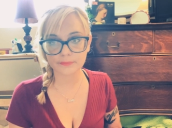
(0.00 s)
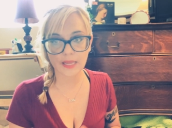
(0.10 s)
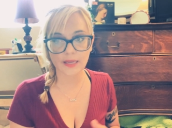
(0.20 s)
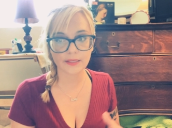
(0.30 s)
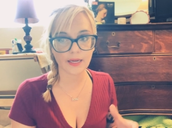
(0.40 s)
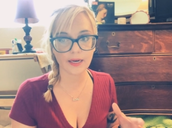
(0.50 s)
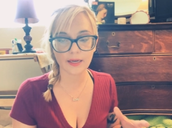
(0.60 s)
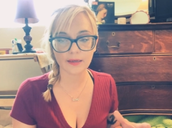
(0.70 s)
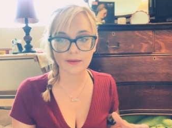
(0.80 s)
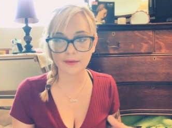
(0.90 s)
and
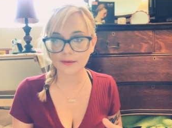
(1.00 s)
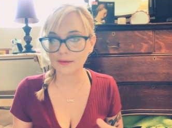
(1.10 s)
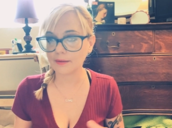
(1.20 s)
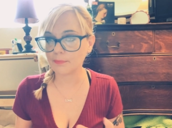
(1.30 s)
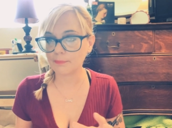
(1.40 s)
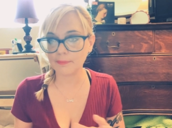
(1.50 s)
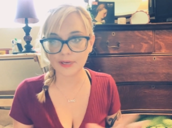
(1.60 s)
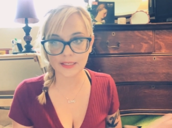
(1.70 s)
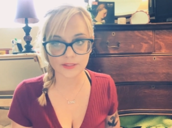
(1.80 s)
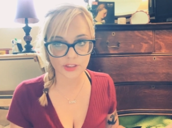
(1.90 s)
getting
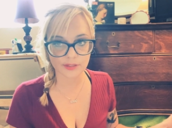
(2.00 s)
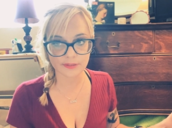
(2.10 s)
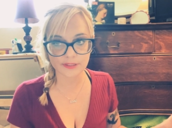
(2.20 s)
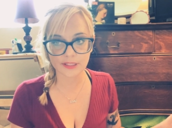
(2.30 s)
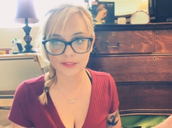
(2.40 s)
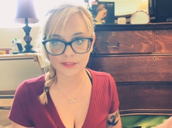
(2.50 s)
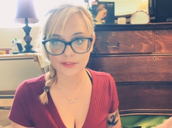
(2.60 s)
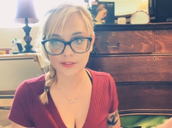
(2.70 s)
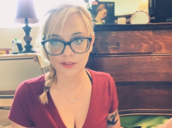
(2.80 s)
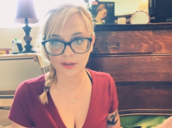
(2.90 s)
major
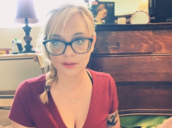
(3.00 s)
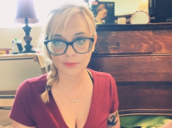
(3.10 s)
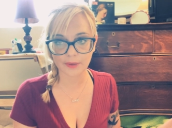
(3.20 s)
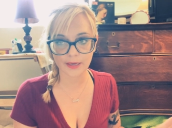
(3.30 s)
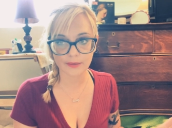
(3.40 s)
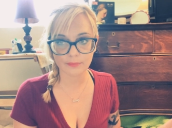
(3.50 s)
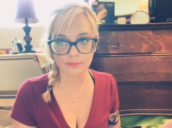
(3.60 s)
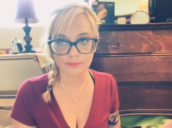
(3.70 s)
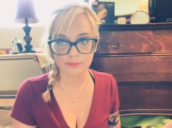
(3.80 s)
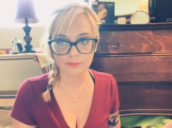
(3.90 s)
resistance along the way.
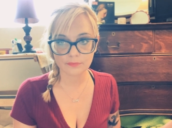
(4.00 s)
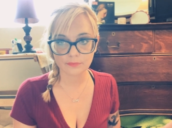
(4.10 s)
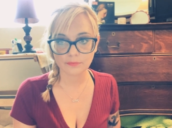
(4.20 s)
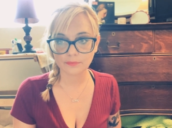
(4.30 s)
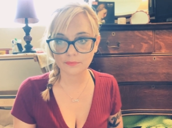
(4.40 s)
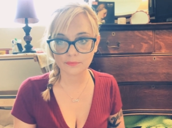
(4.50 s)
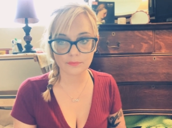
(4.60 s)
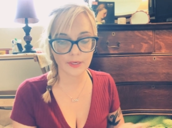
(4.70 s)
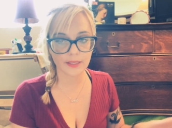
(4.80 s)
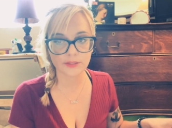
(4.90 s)

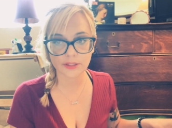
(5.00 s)
Major